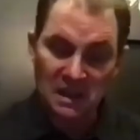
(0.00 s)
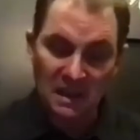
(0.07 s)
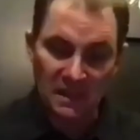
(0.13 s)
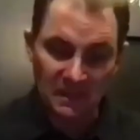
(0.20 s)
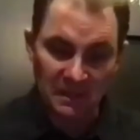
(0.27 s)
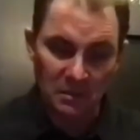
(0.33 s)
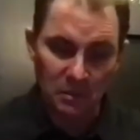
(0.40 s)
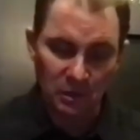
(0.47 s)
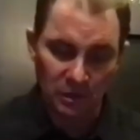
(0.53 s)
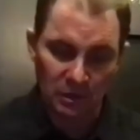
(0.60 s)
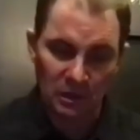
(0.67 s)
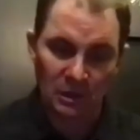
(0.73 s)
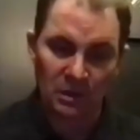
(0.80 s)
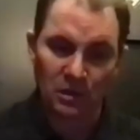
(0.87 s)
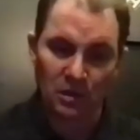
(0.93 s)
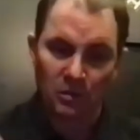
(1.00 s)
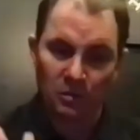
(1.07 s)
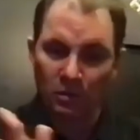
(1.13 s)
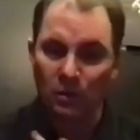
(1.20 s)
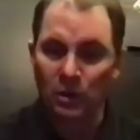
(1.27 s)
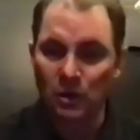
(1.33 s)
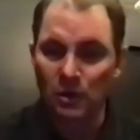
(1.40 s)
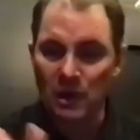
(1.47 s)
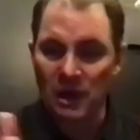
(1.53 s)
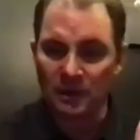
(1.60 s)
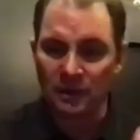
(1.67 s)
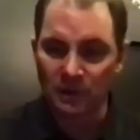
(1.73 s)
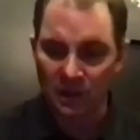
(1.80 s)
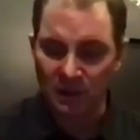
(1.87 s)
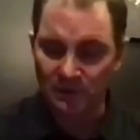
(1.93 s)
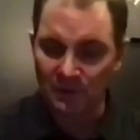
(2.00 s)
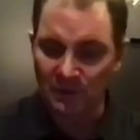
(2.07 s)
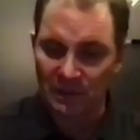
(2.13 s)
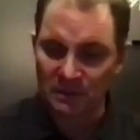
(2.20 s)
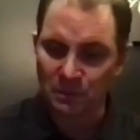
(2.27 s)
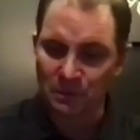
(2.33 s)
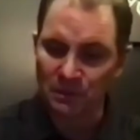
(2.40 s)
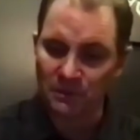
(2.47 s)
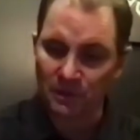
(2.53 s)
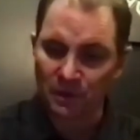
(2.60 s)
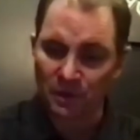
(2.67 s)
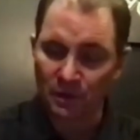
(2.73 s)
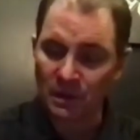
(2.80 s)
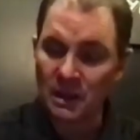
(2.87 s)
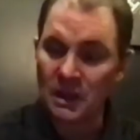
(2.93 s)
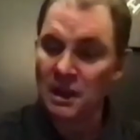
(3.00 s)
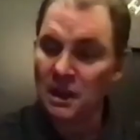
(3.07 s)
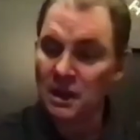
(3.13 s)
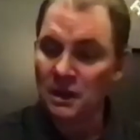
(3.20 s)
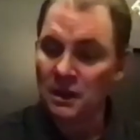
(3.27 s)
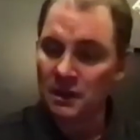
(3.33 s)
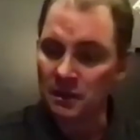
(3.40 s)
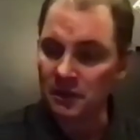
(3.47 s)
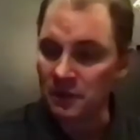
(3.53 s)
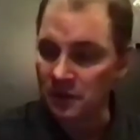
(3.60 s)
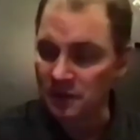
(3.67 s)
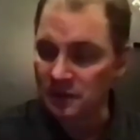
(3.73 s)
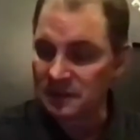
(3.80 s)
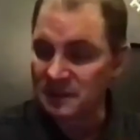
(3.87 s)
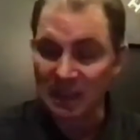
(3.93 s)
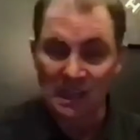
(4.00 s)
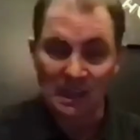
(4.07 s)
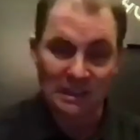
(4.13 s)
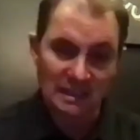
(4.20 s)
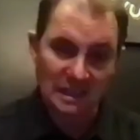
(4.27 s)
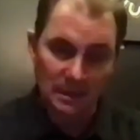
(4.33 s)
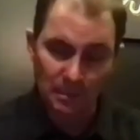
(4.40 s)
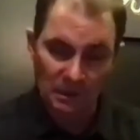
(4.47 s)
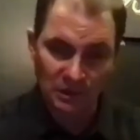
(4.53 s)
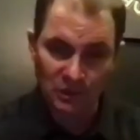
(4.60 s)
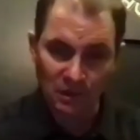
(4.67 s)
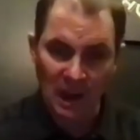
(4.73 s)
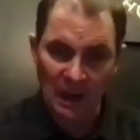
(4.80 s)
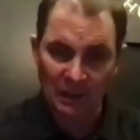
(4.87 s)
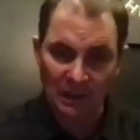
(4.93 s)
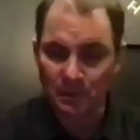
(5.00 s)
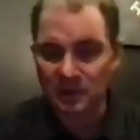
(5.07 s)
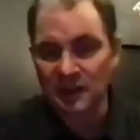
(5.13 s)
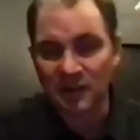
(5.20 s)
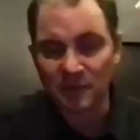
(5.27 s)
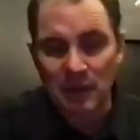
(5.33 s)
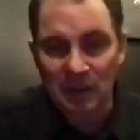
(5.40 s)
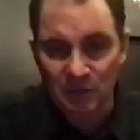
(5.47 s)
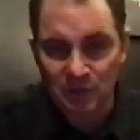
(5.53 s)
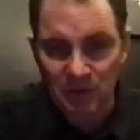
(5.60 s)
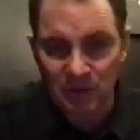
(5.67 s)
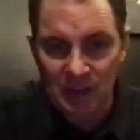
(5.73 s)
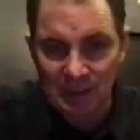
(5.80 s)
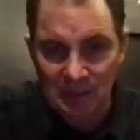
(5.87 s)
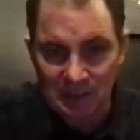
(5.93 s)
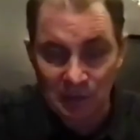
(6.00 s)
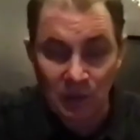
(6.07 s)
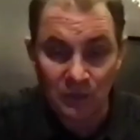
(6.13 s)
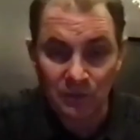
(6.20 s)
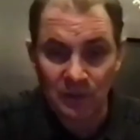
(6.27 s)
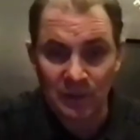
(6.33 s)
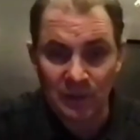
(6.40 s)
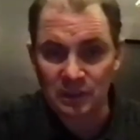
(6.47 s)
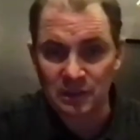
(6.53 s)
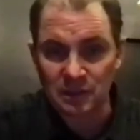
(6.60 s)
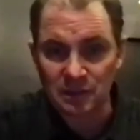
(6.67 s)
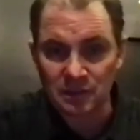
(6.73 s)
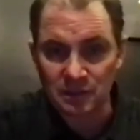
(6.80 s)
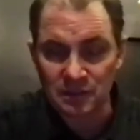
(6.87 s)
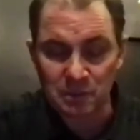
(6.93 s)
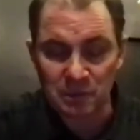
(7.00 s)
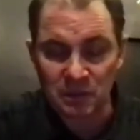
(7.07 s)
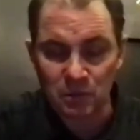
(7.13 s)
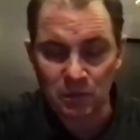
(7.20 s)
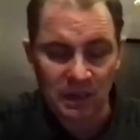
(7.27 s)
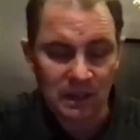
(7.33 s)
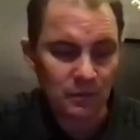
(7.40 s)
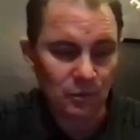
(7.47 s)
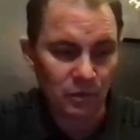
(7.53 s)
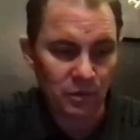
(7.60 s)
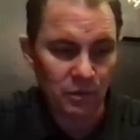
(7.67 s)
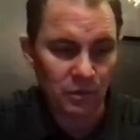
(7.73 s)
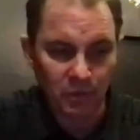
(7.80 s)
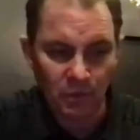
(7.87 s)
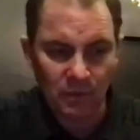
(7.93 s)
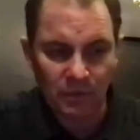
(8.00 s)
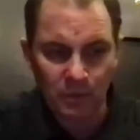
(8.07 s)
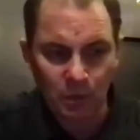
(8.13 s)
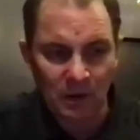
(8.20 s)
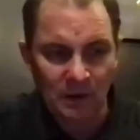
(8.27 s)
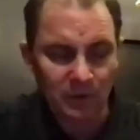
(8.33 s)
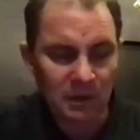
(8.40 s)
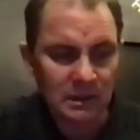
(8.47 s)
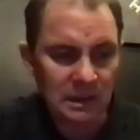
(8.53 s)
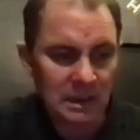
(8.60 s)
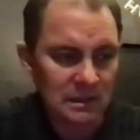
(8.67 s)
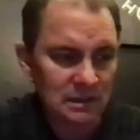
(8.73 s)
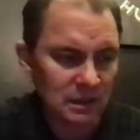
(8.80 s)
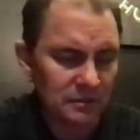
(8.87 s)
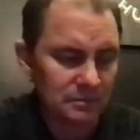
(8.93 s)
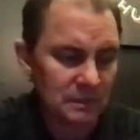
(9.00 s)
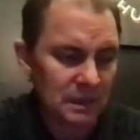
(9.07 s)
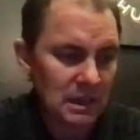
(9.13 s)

And then we were going to go out on Las Vegas Boulevard. I set up a track, a 3.5 mile track at Las Vegas Speedway, which was through my friend Nason.